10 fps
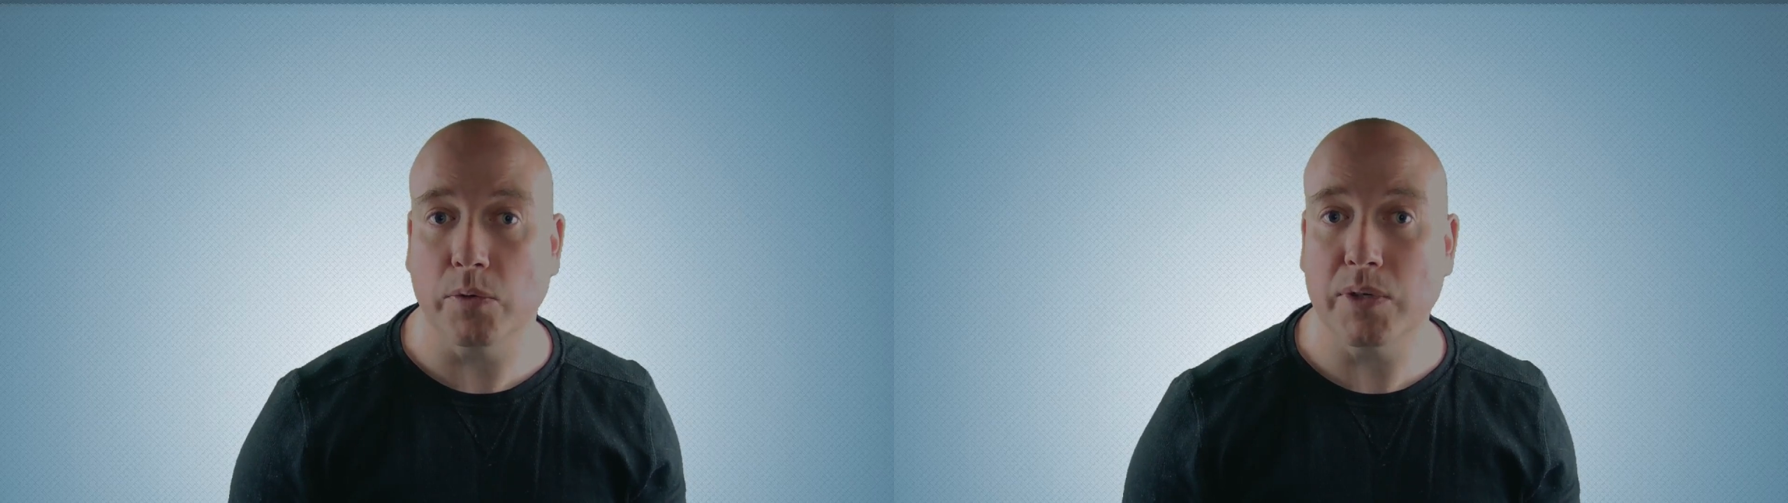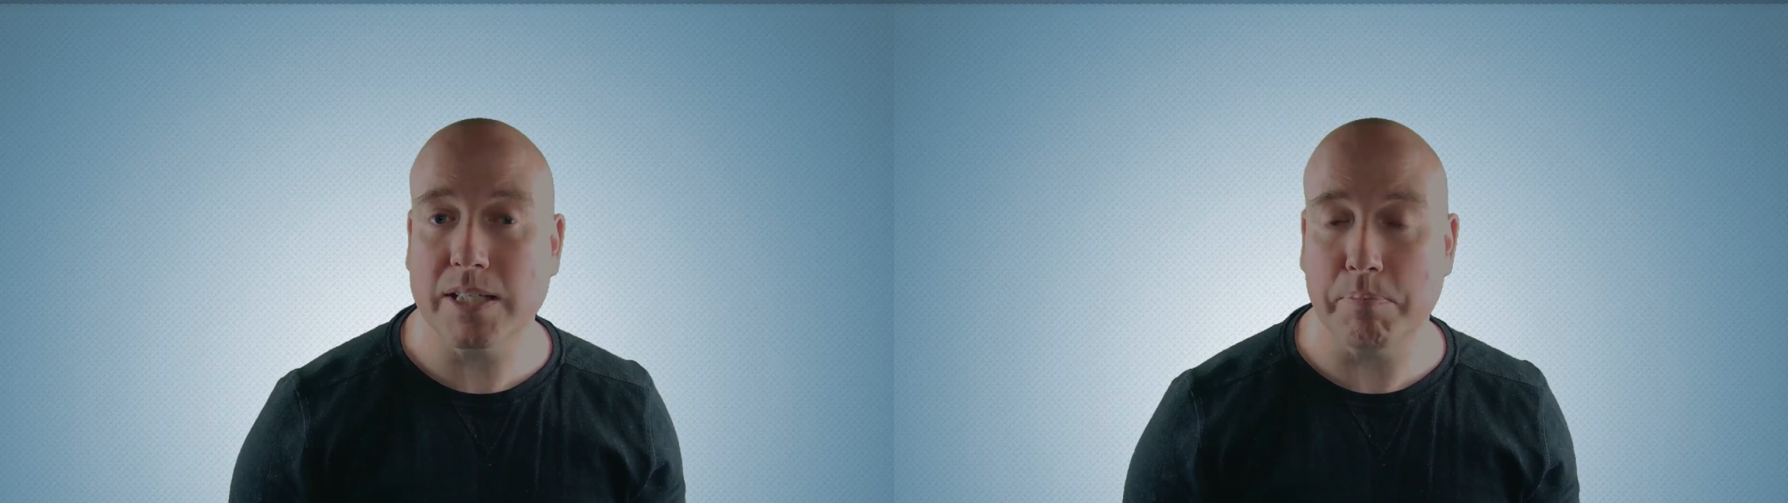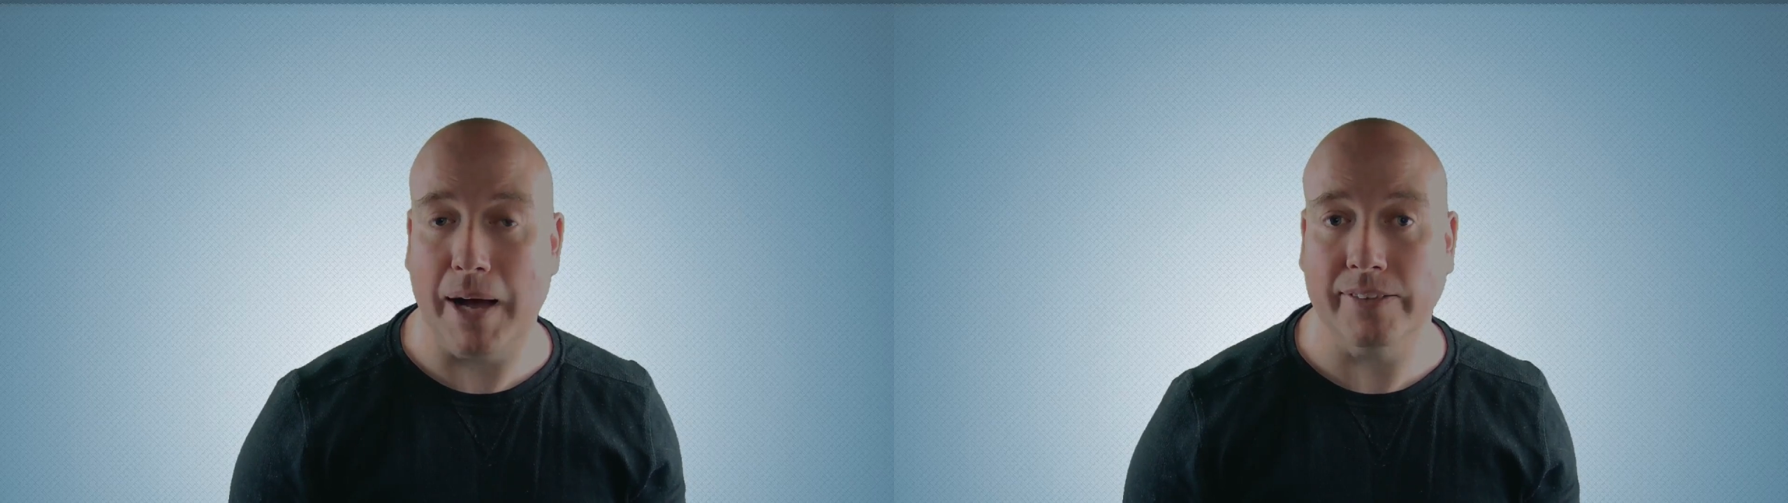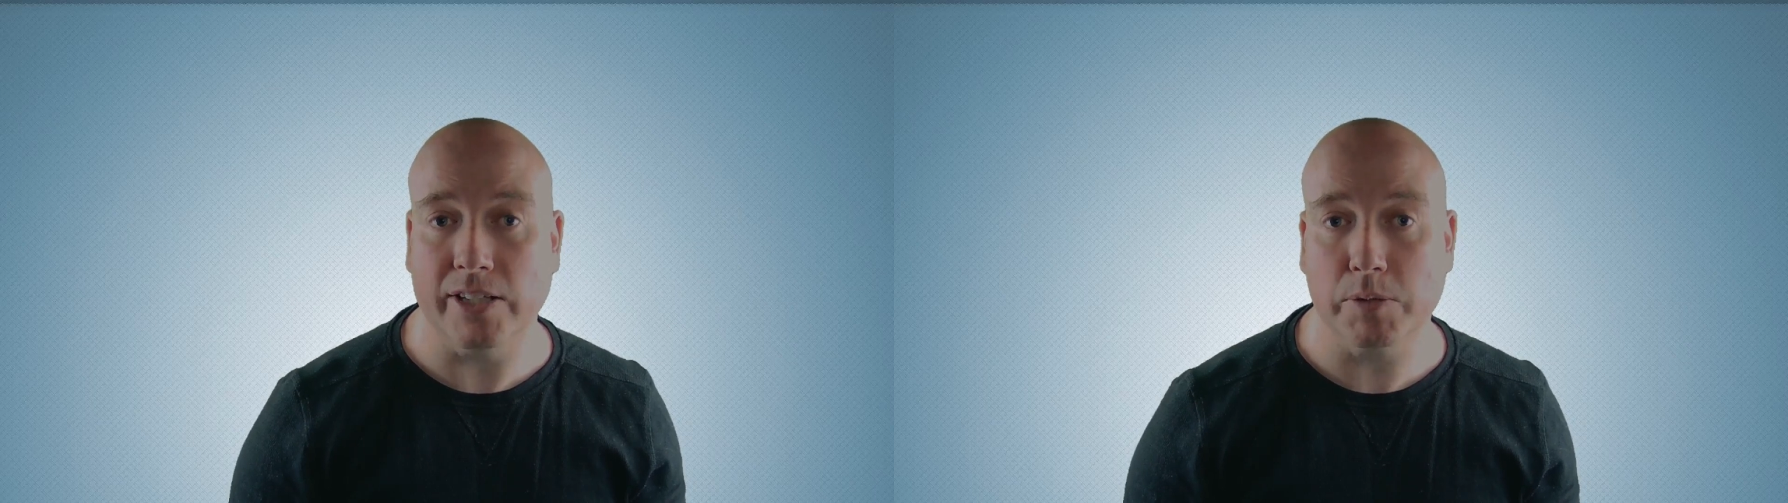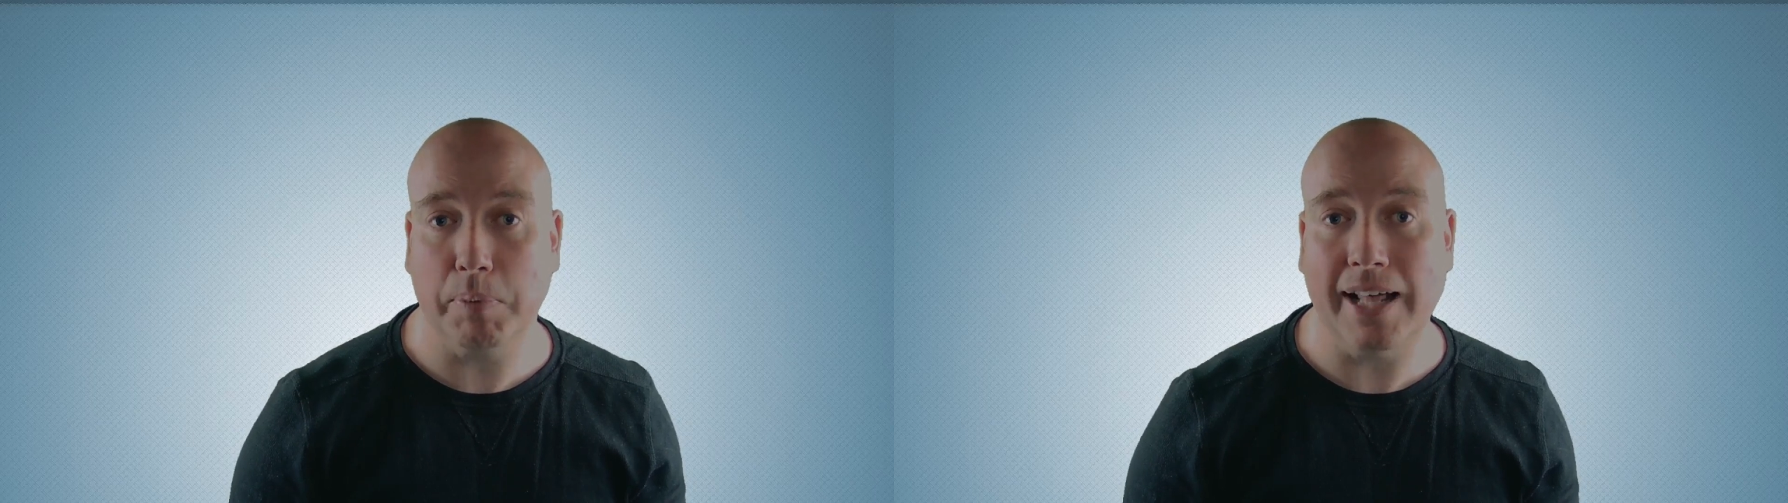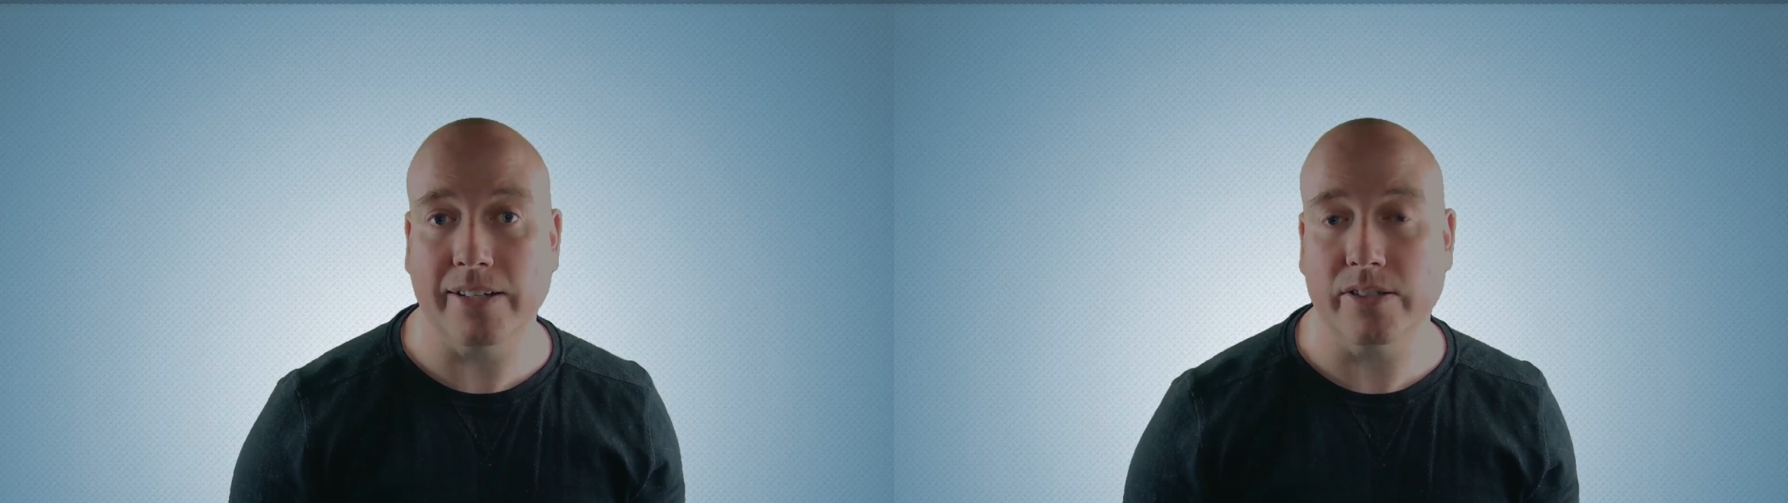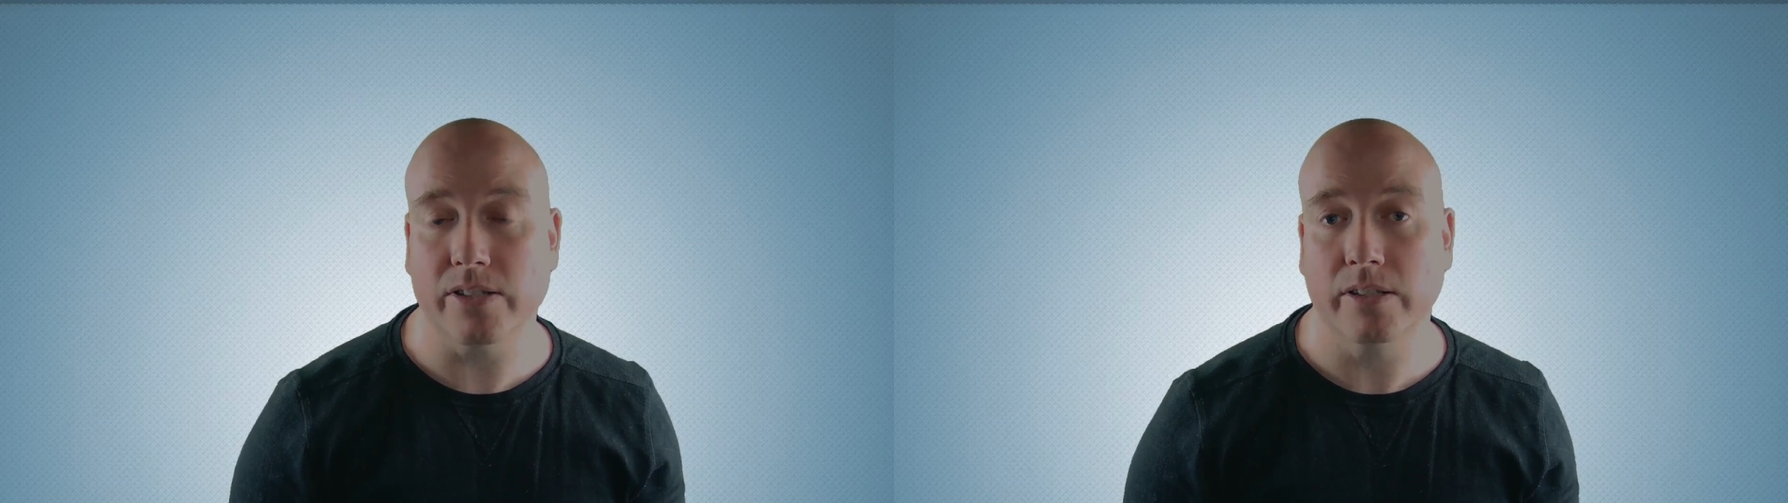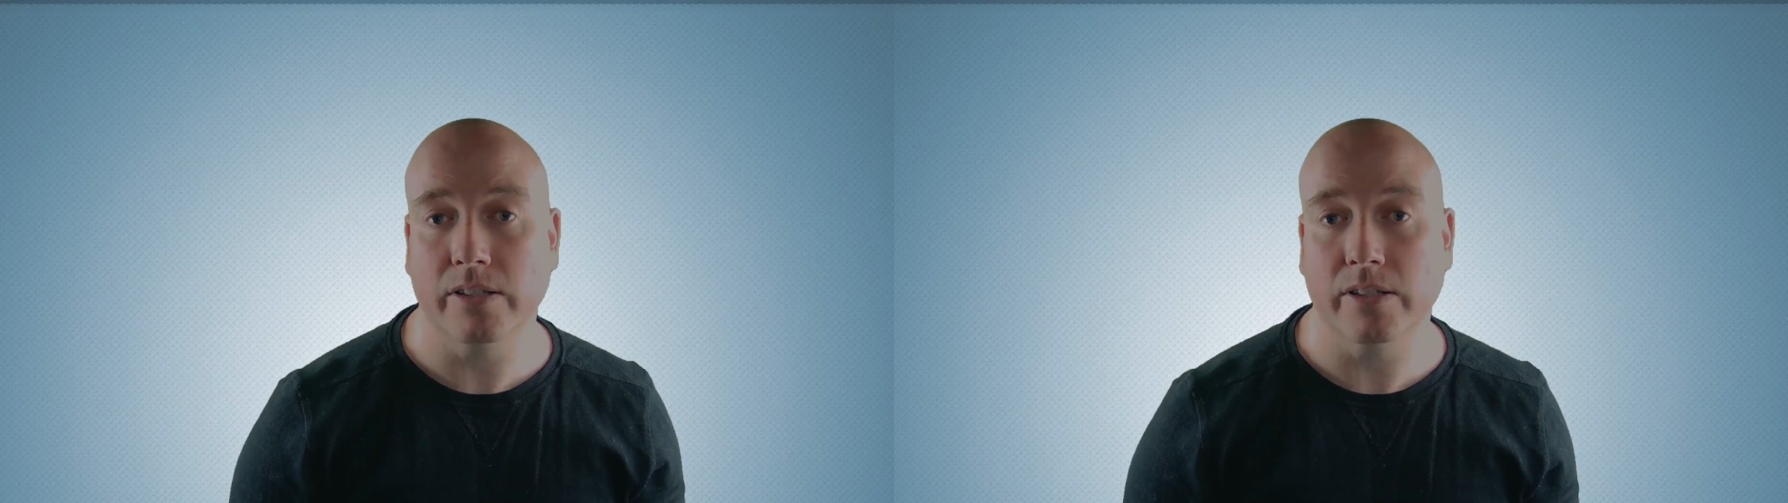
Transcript: expand its plant.